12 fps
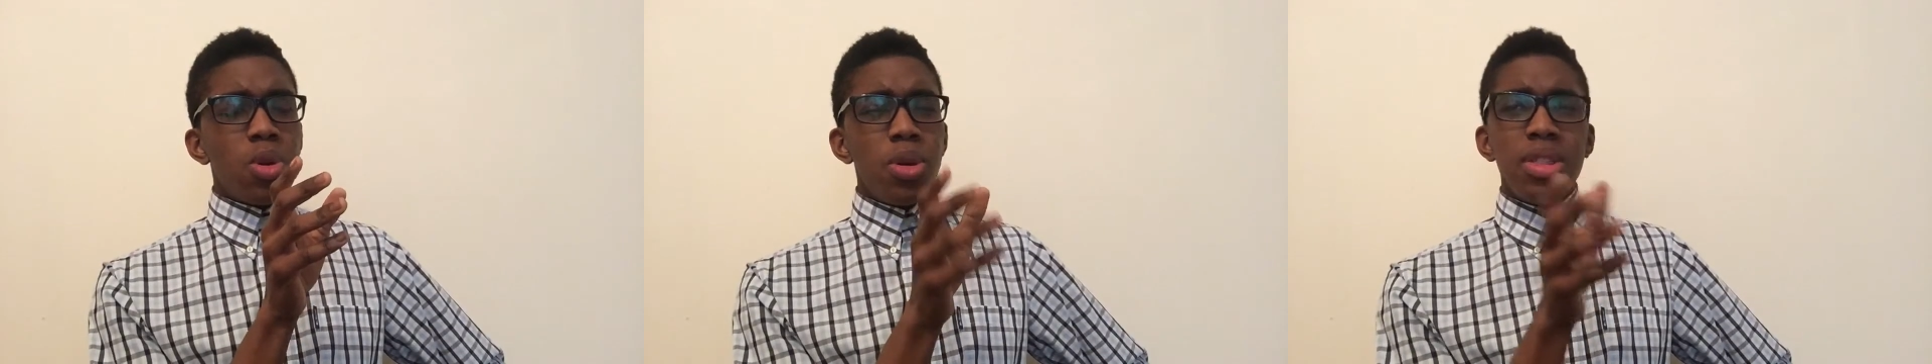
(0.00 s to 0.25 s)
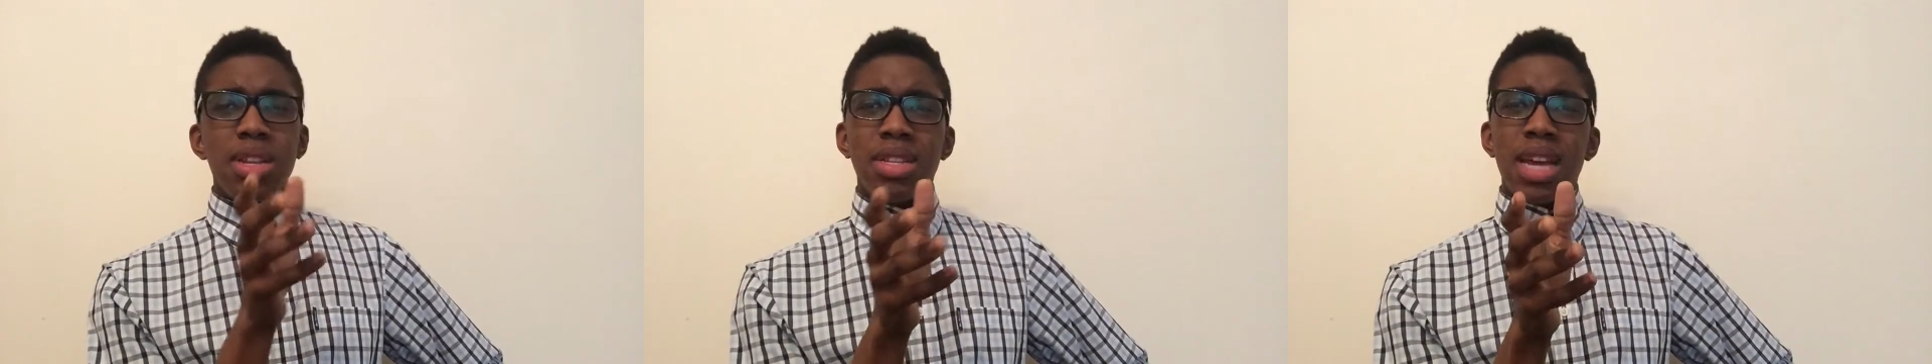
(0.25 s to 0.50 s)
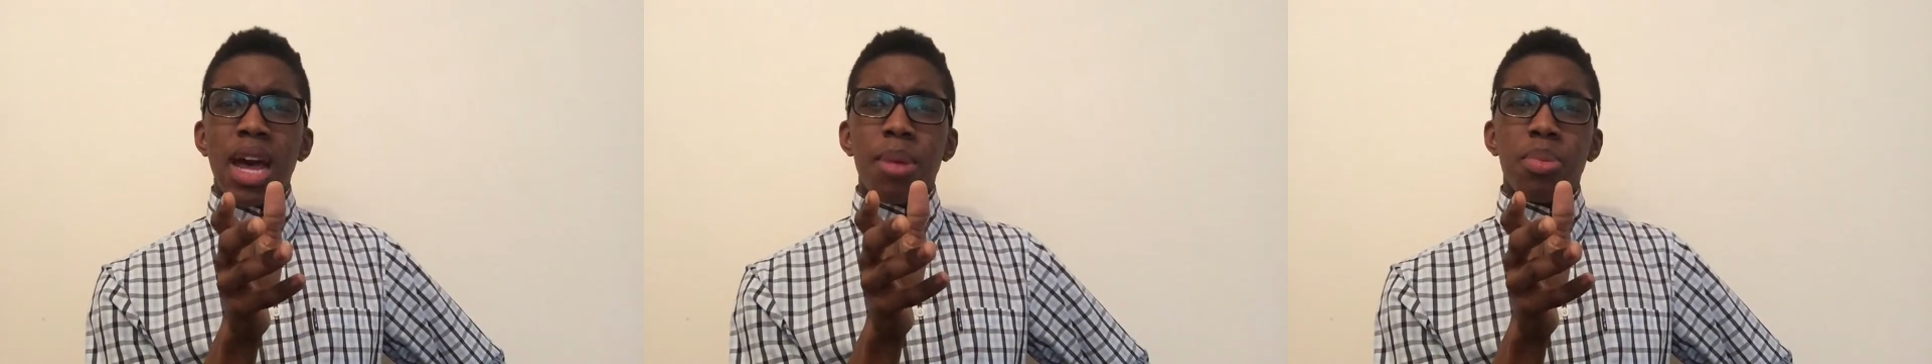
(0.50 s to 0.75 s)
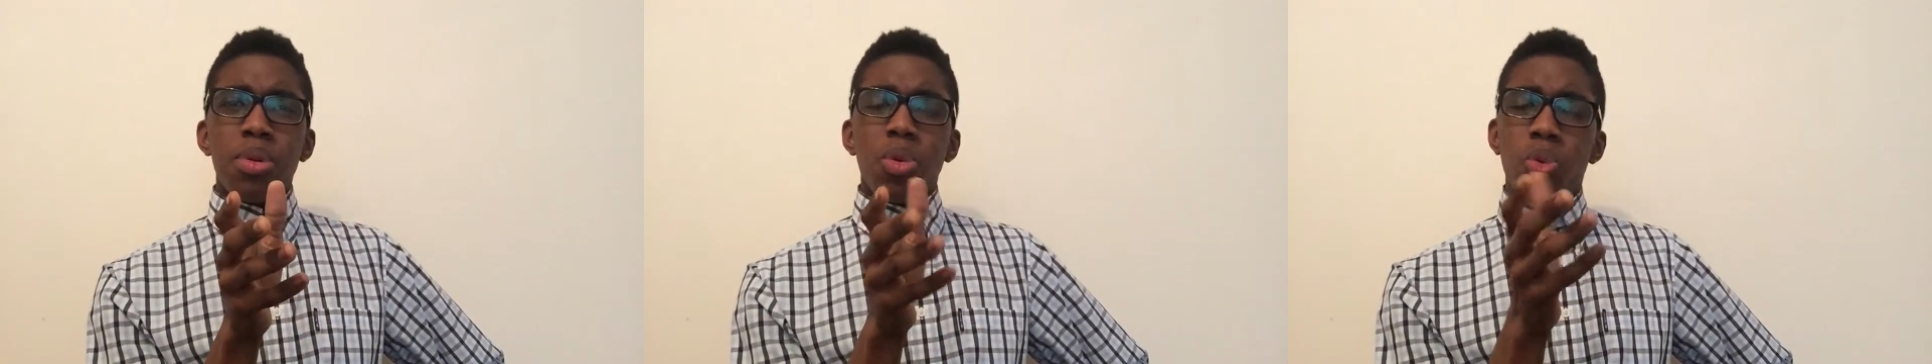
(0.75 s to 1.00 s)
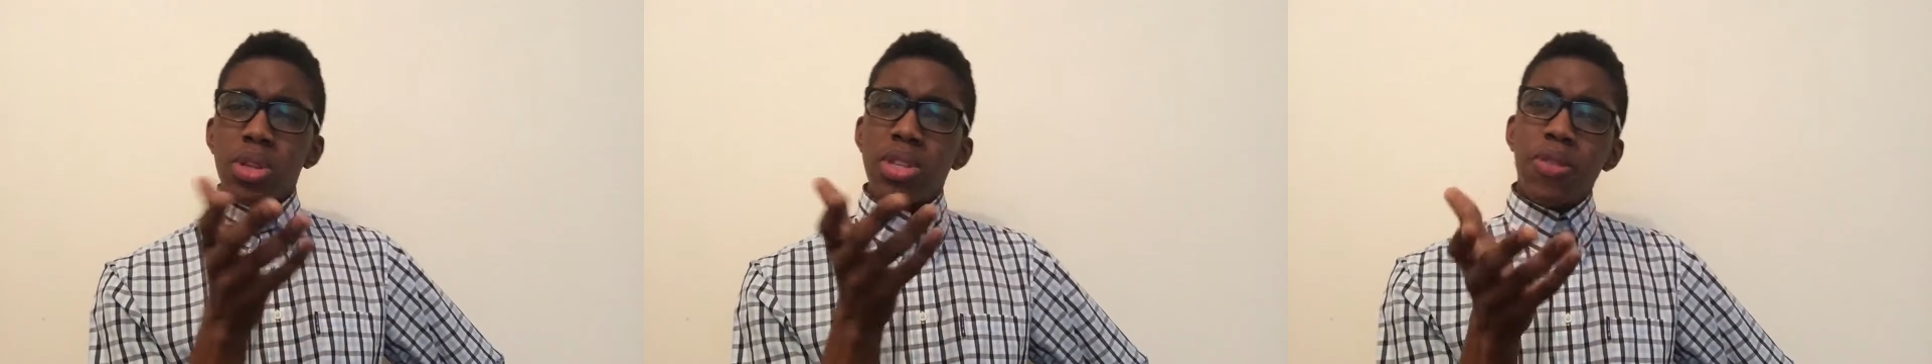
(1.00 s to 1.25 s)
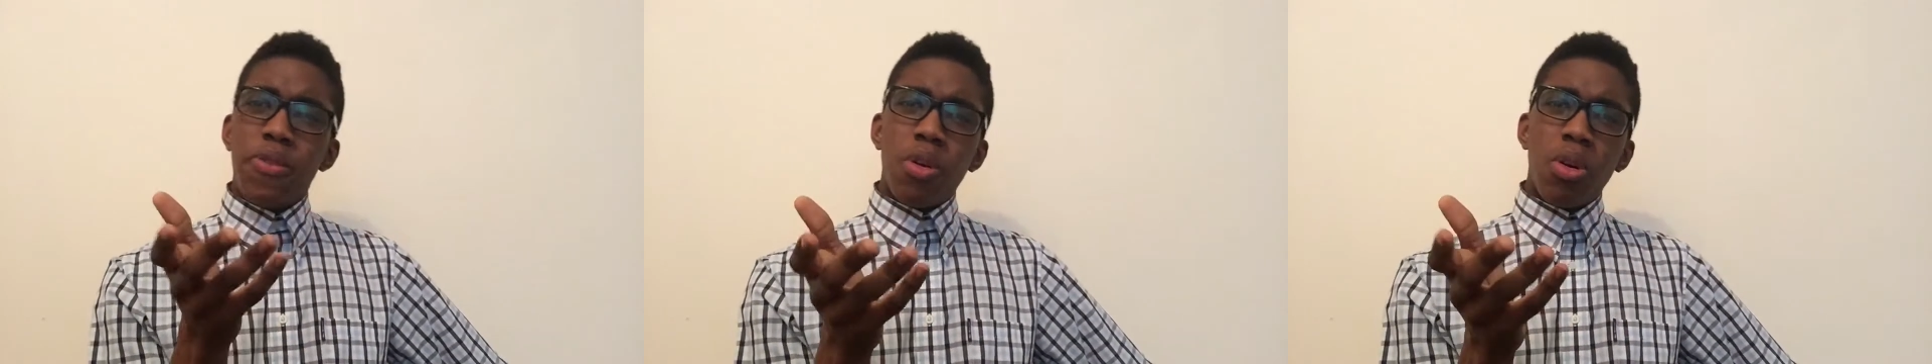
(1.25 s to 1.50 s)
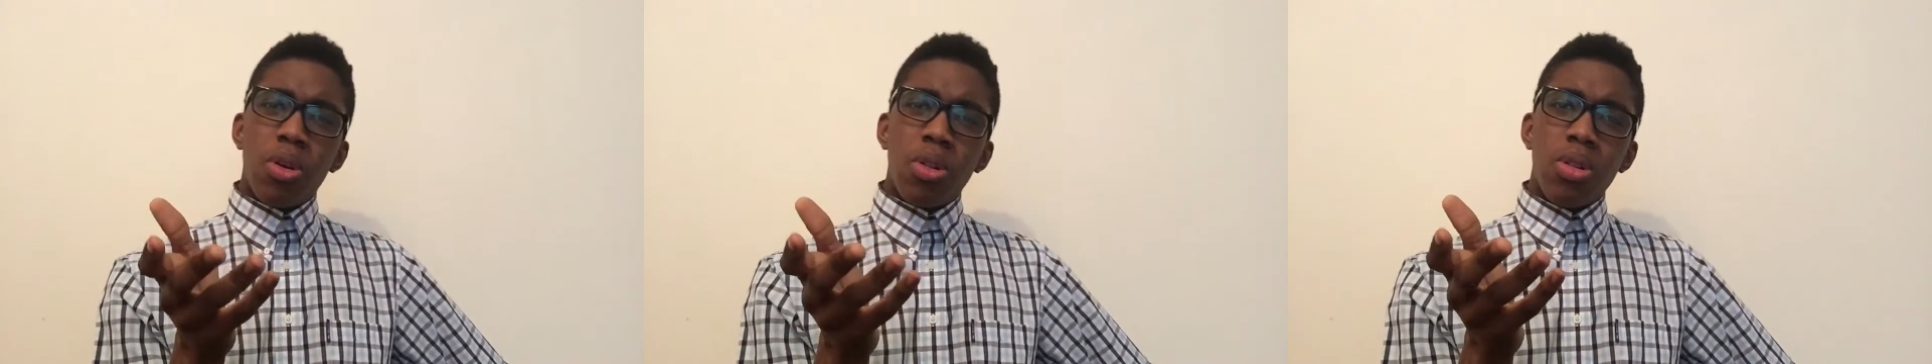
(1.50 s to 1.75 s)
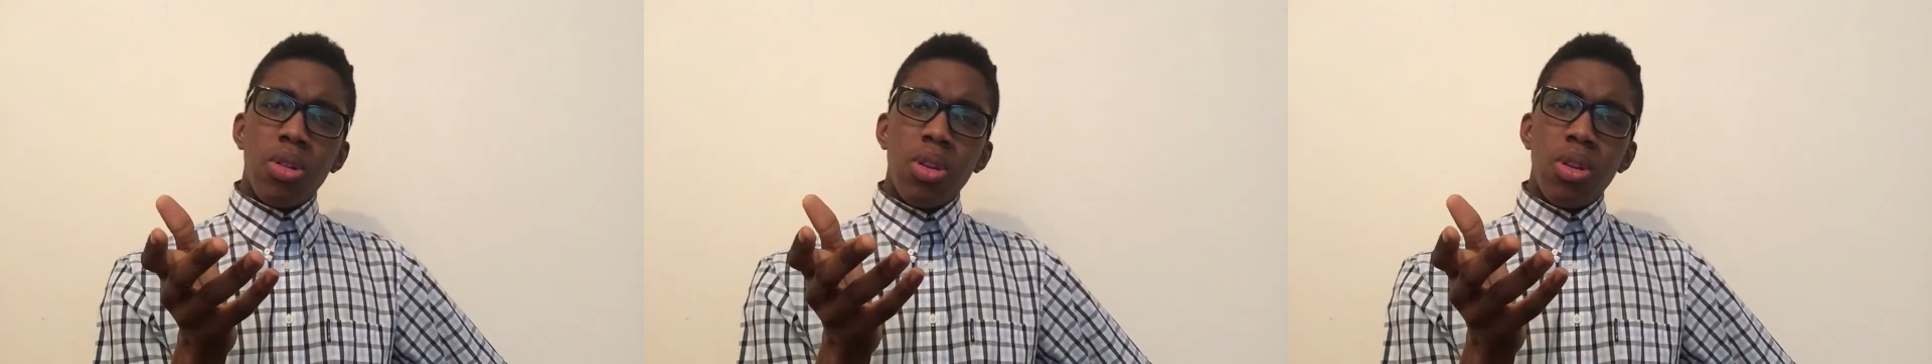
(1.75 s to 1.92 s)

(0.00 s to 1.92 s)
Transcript: quit the dab once and for all.